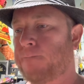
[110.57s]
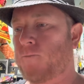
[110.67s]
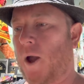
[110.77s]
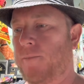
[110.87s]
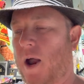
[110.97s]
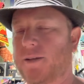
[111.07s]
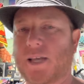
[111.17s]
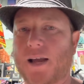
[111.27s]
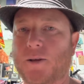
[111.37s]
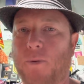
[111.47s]
not
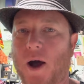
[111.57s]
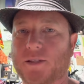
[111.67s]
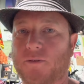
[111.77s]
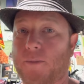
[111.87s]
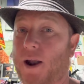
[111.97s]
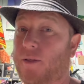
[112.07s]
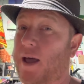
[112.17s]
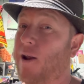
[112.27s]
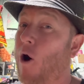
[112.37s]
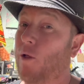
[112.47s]
exactly positive about all
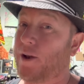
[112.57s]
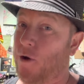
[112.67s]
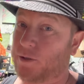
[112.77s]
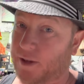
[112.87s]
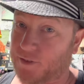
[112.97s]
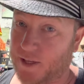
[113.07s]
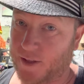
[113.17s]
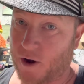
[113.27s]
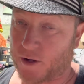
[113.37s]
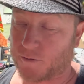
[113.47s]
that. All I know is I've seen
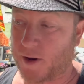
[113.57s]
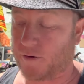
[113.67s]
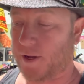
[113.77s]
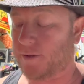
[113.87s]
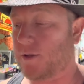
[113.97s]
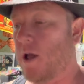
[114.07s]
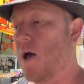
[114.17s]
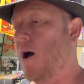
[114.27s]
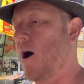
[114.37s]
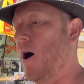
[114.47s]
the artist renderings.
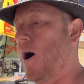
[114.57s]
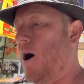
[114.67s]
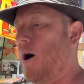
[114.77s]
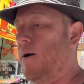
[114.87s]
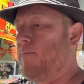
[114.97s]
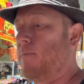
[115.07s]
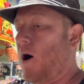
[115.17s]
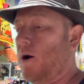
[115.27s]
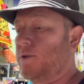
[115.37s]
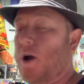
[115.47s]

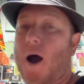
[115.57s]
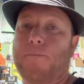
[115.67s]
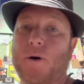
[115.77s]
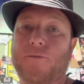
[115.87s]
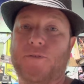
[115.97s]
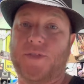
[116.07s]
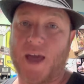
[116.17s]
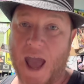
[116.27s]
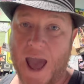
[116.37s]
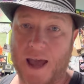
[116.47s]
On top of
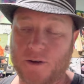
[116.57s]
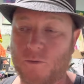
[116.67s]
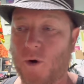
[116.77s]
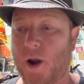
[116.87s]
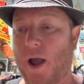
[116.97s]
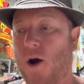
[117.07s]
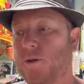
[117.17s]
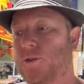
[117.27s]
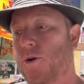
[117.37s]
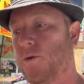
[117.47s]
that, what I
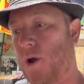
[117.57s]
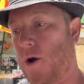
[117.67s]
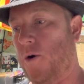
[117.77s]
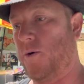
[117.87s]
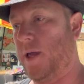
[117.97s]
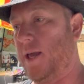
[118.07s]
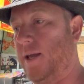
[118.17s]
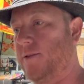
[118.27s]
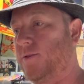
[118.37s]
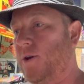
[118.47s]
also know
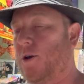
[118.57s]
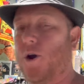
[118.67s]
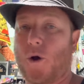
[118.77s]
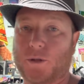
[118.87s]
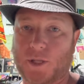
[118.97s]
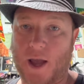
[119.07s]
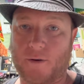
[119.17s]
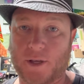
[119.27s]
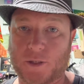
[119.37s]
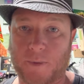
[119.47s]
is the Ghost
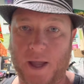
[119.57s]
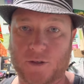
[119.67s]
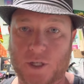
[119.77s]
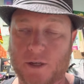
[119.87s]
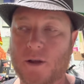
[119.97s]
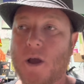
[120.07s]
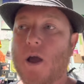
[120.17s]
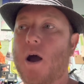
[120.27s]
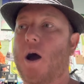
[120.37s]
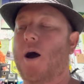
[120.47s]
Town expansion.
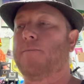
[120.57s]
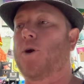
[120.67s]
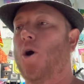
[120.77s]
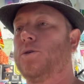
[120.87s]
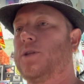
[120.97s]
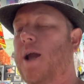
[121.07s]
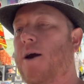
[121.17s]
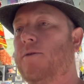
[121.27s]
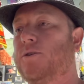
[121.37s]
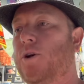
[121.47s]
Ghost Town is going